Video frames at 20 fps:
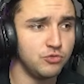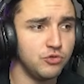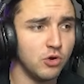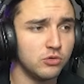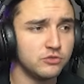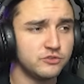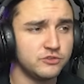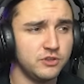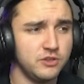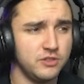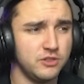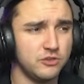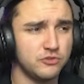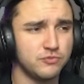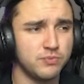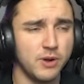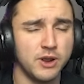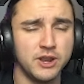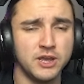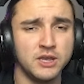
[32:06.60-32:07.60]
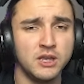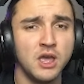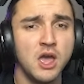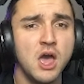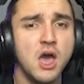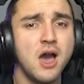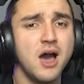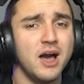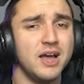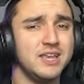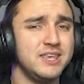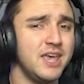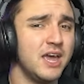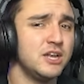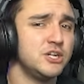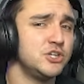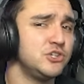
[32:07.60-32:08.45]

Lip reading: you don't see these running, again,